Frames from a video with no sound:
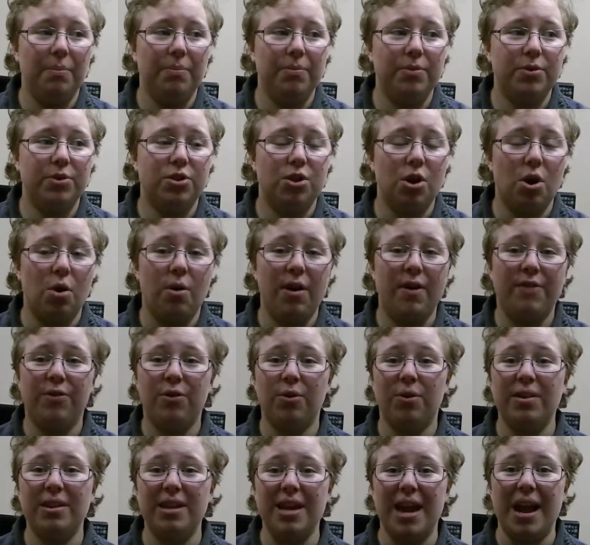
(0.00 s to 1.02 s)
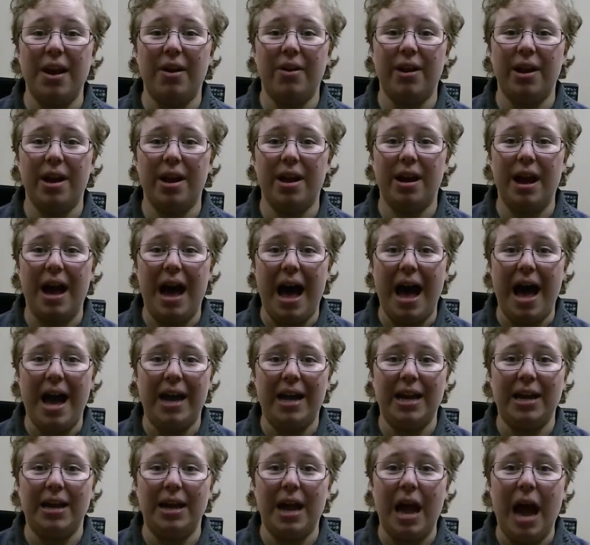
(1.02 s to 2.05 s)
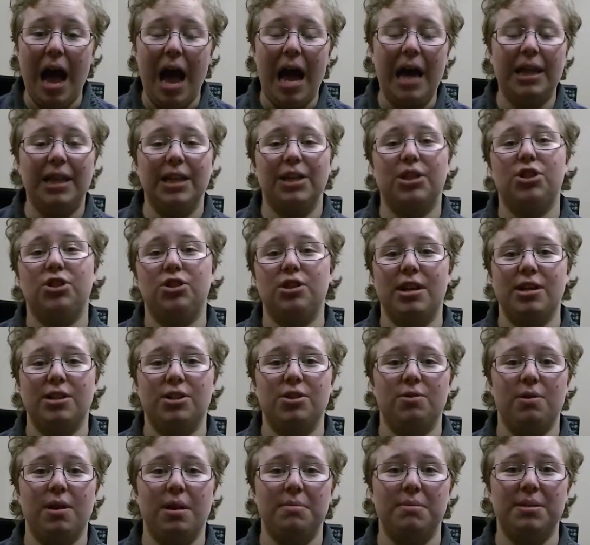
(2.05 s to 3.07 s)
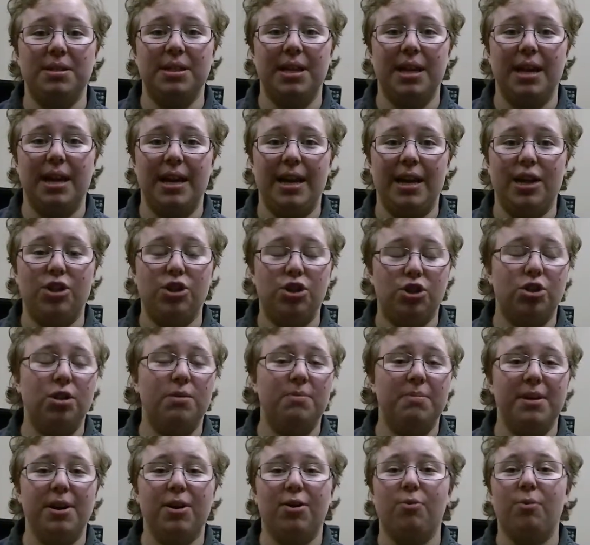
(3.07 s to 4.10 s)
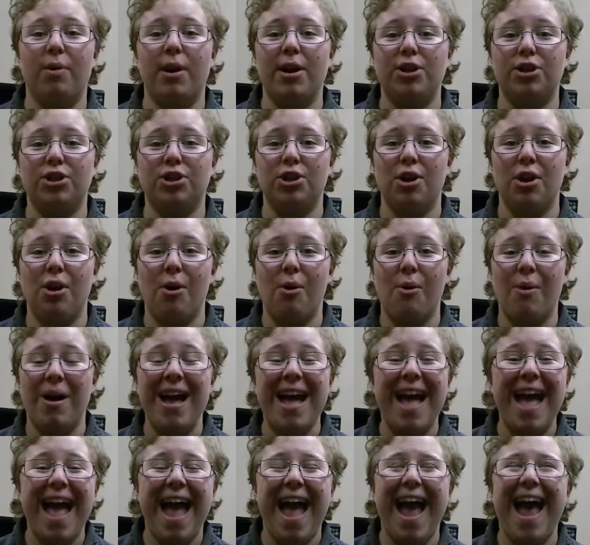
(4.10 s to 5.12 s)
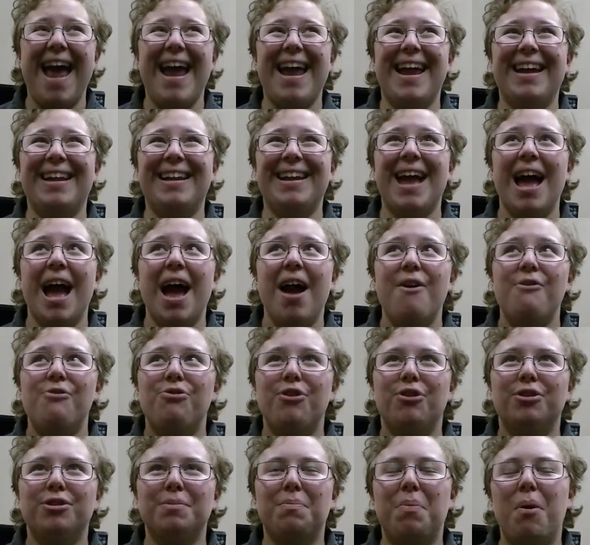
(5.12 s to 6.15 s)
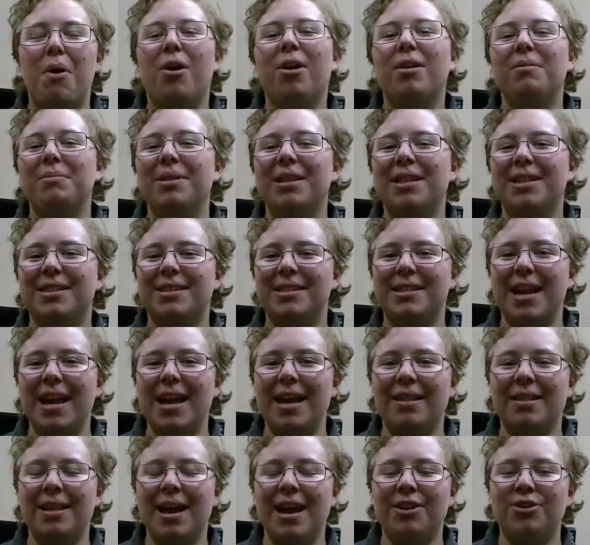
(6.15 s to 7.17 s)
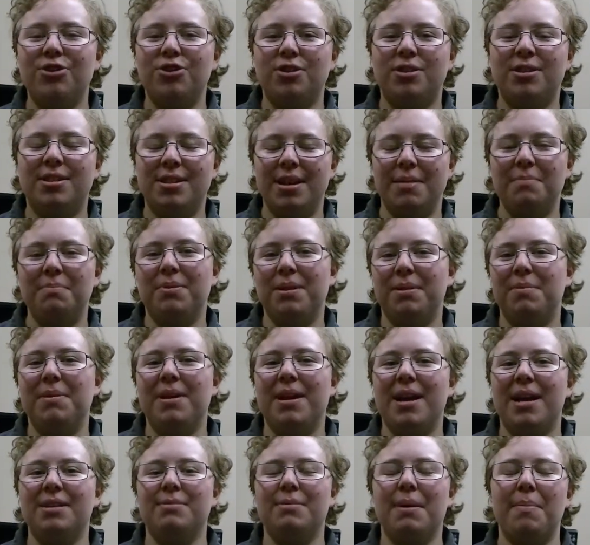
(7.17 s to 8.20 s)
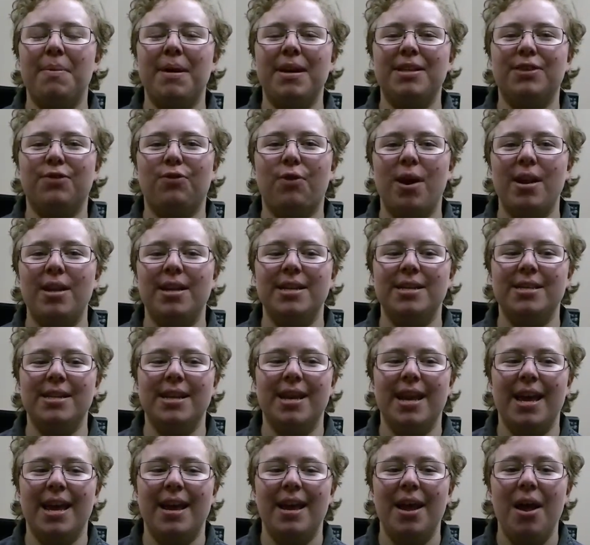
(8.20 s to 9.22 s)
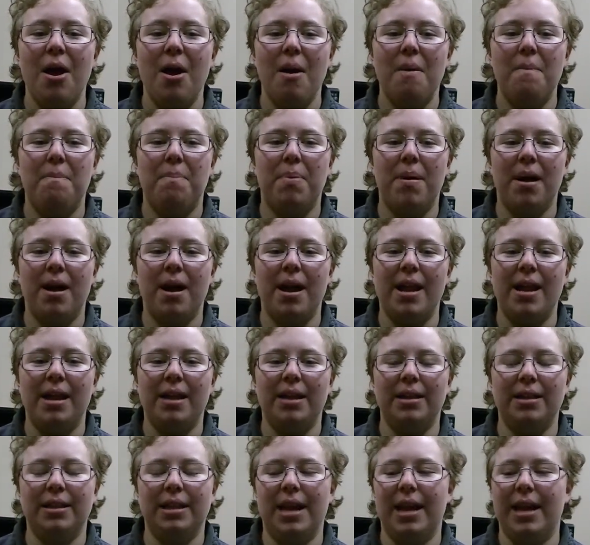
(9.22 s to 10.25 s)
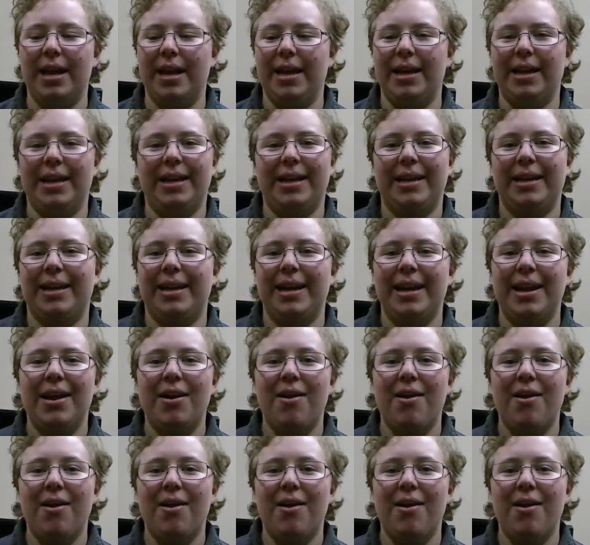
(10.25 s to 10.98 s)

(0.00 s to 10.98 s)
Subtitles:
So if you're in the area, I highly suggest you come see it. It should be a great show. And there's a part of me that's saying that simply because my best friend is in it, but, like,